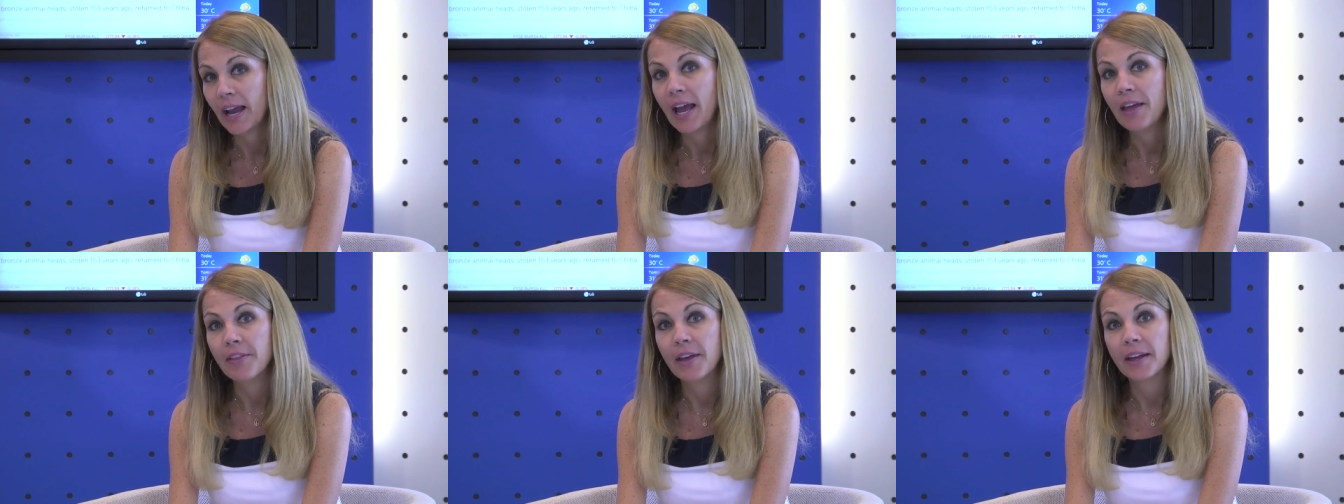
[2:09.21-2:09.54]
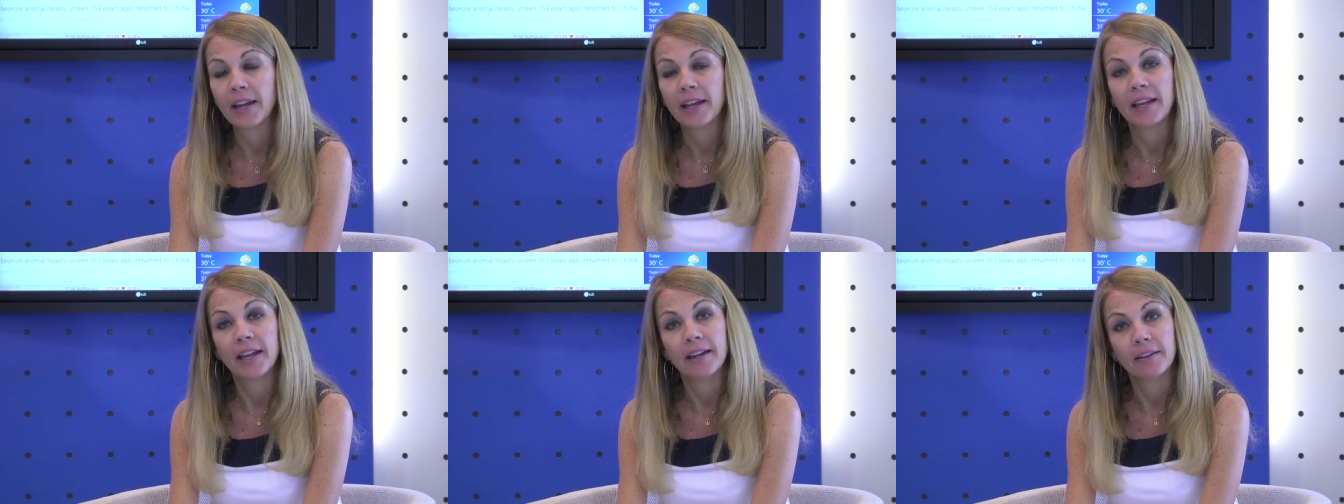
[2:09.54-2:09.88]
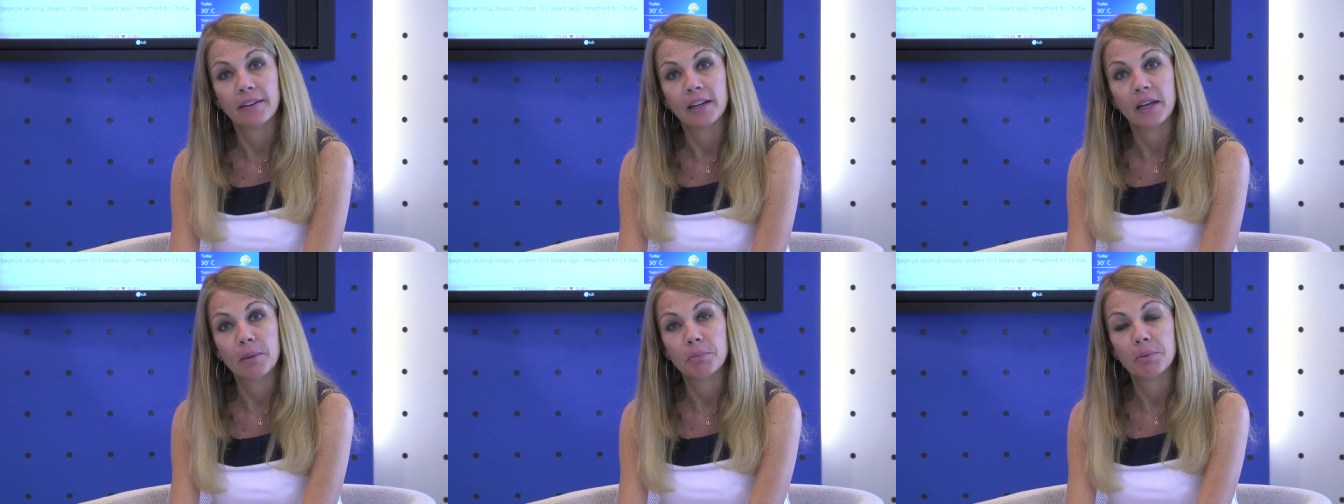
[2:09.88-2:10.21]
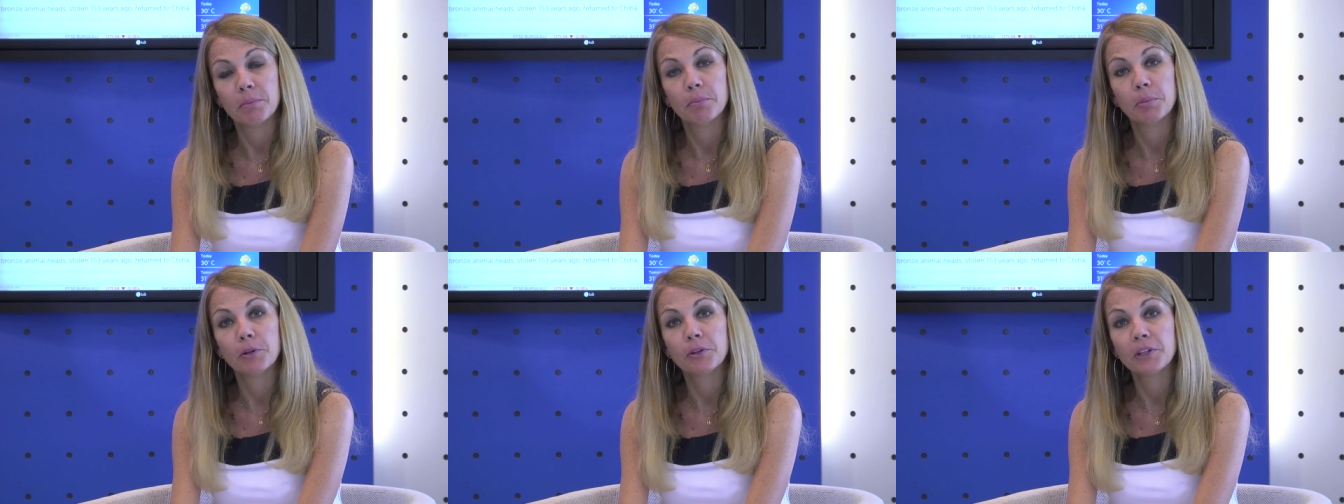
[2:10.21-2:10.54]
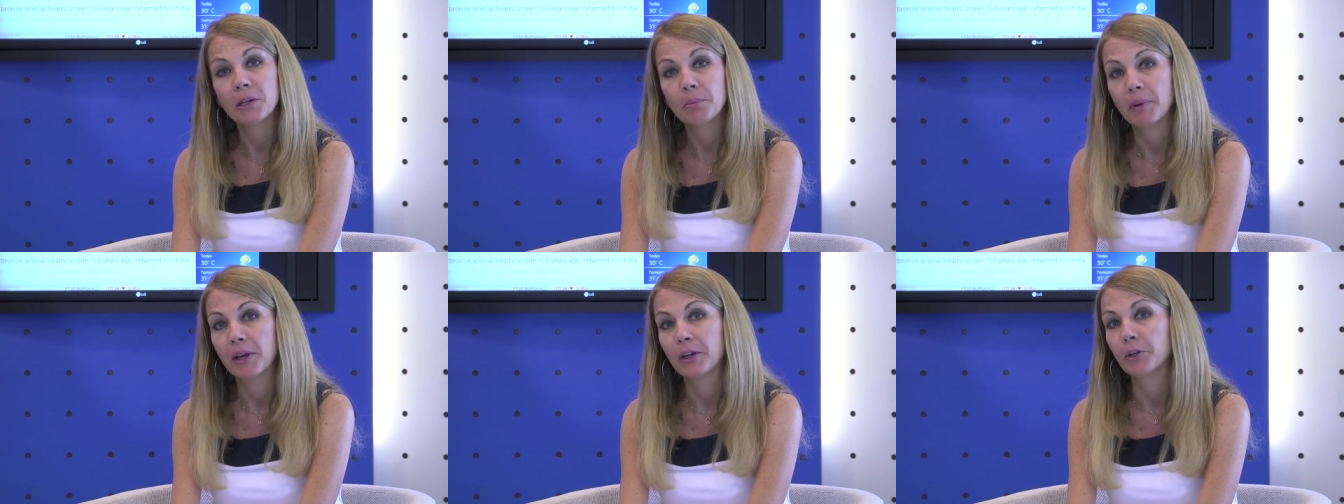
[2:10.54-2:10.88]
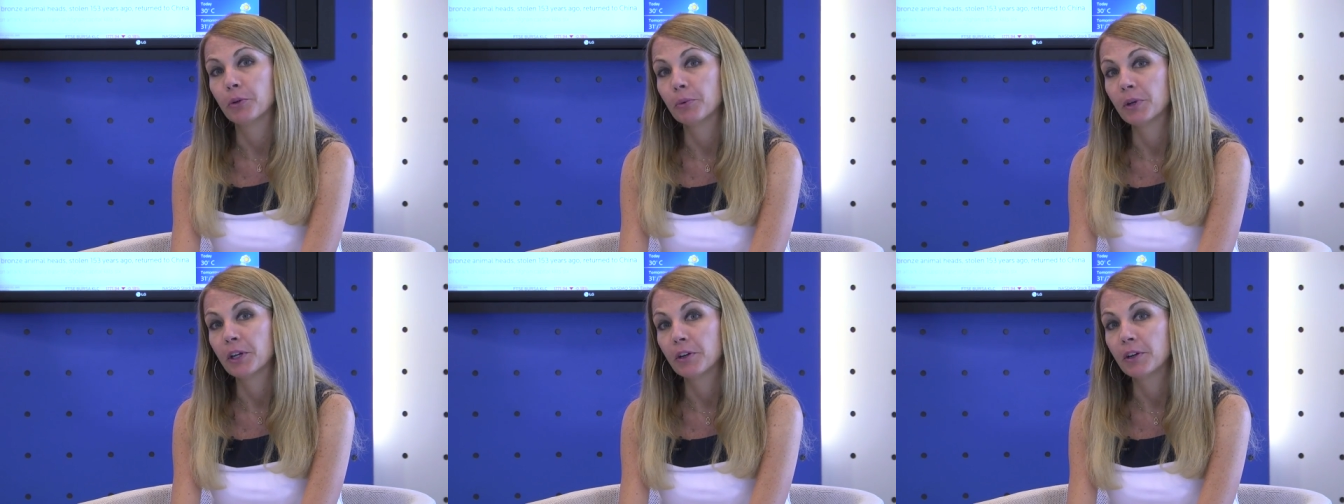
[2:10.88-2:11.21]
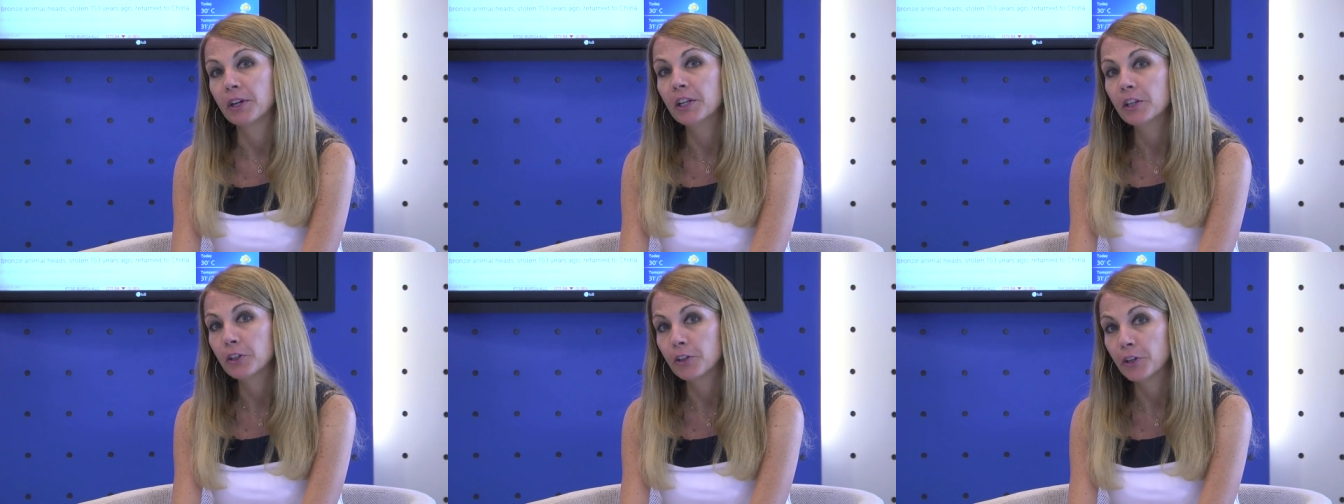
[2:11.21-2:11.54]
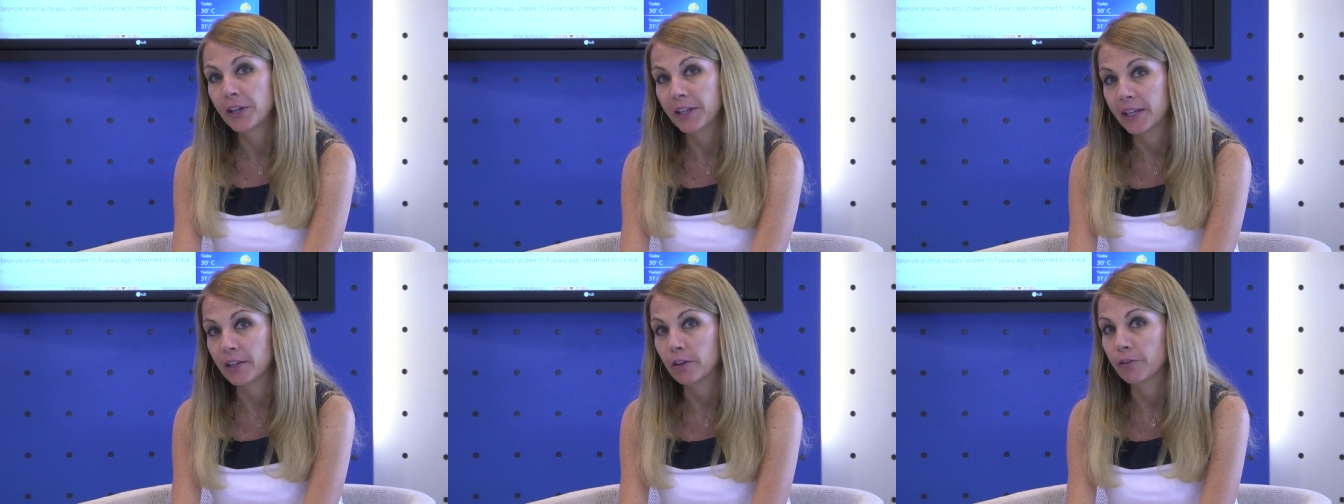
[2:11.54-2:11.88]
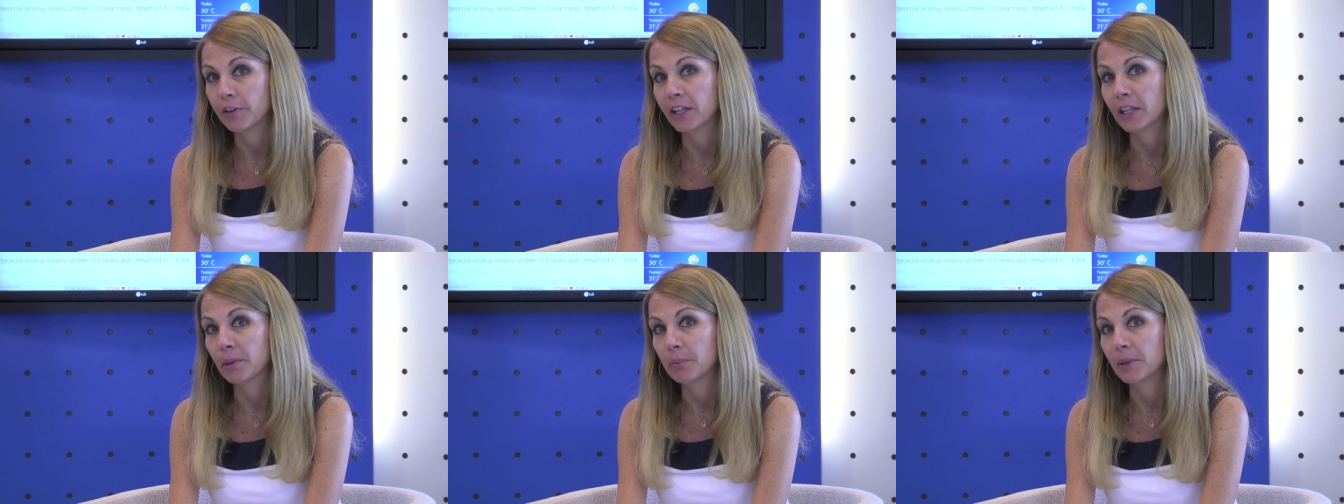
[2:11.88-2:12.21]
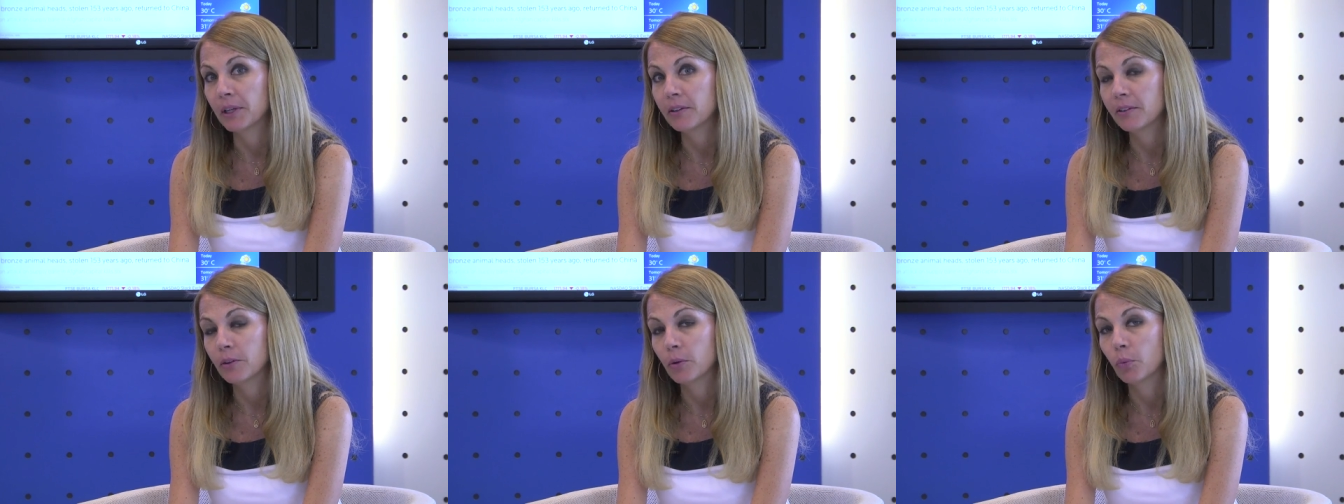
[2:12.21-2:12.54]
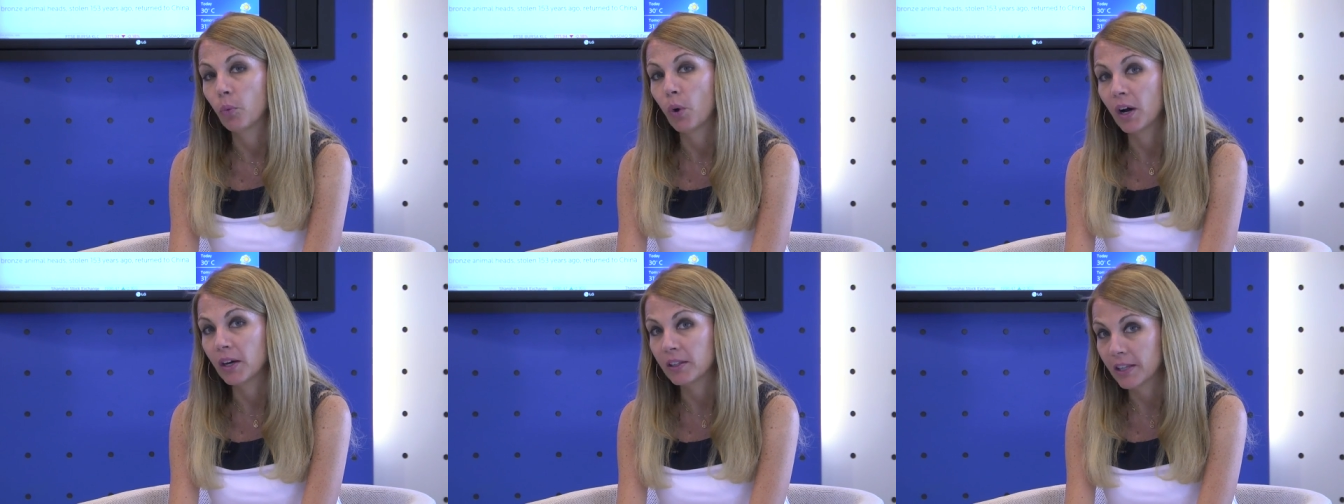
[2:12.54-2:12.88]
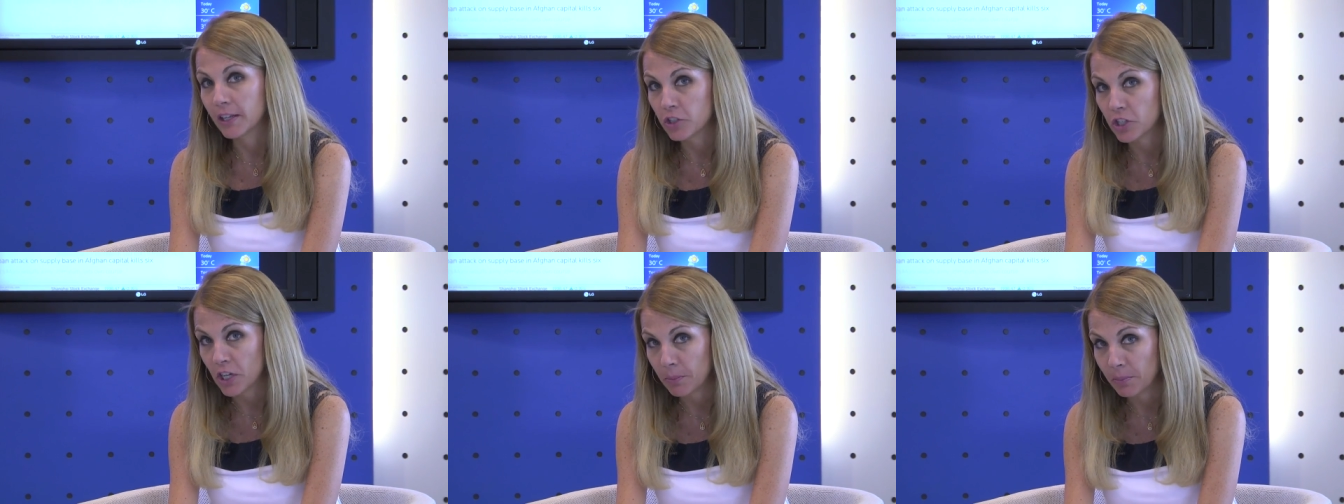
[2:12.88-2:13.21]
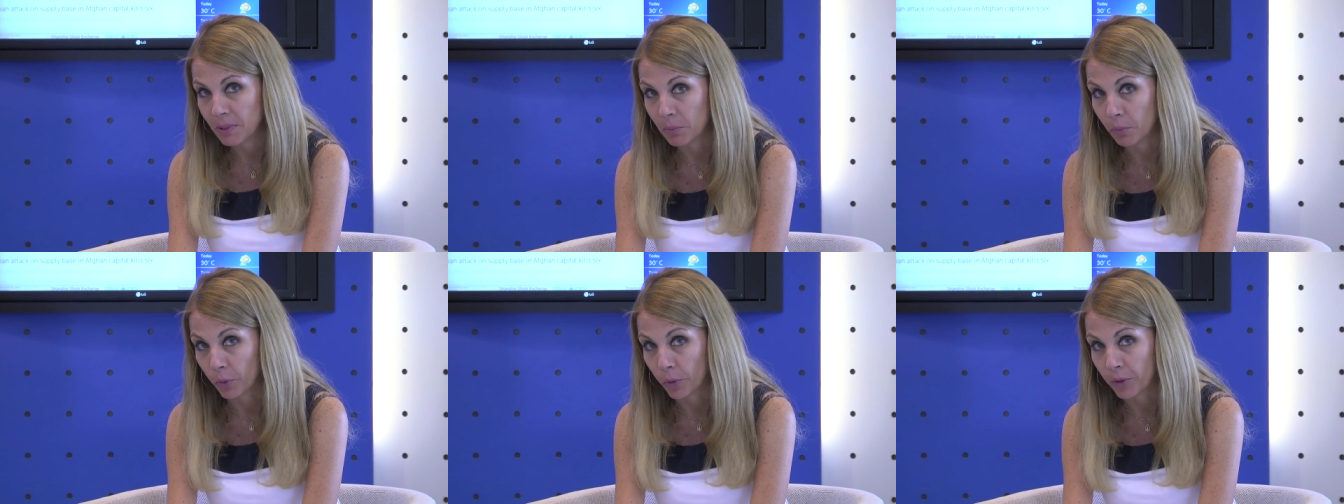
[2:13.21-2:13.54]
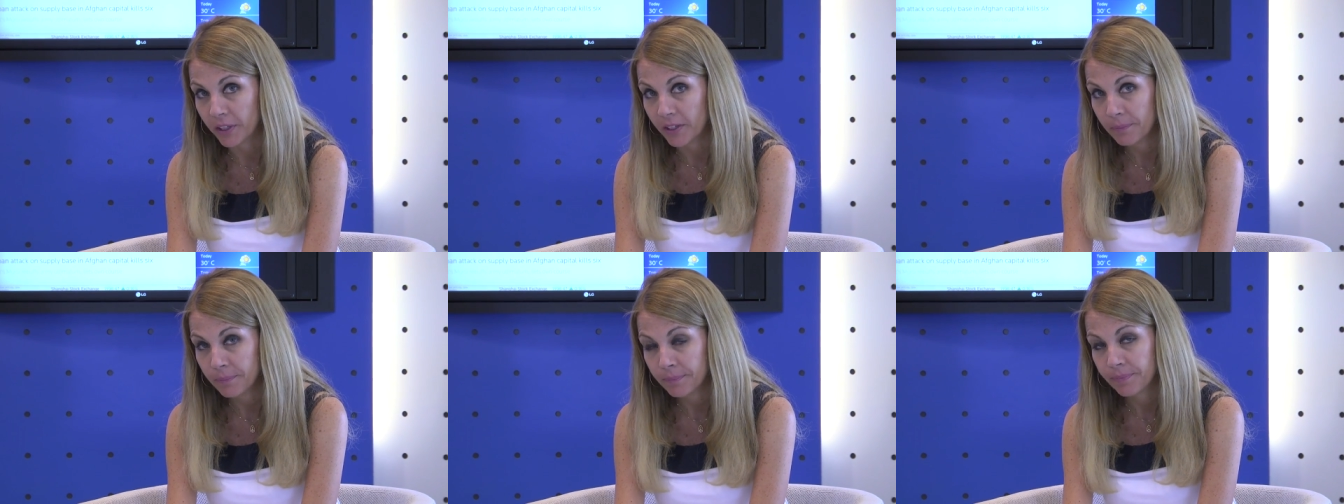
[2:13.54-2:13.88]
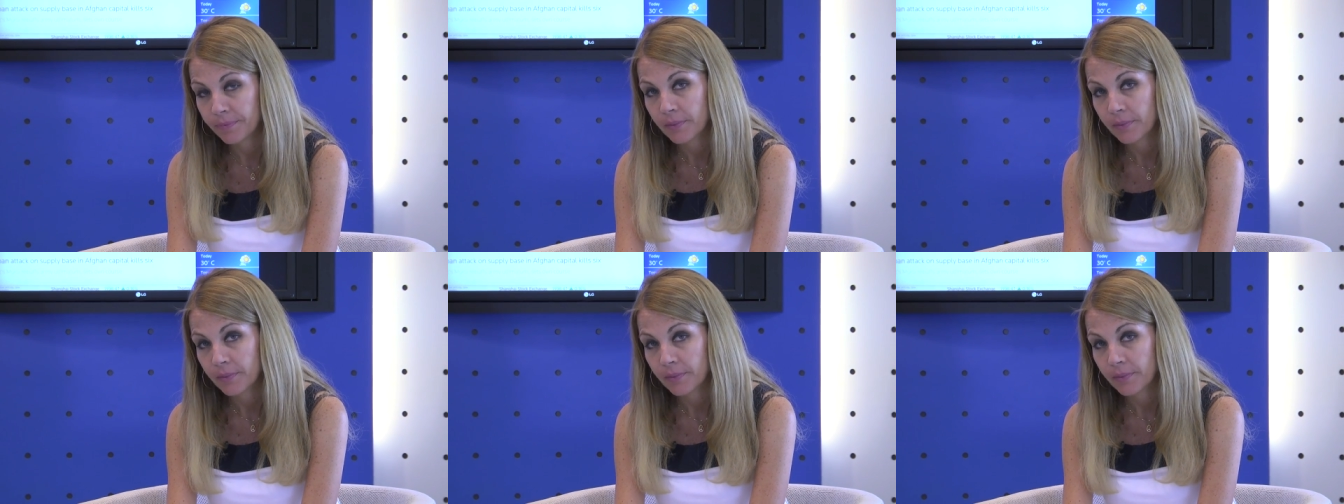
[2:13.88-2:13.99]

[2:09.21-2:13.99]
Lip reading: And then I ended up building my career in learning and development while at JP Morgan.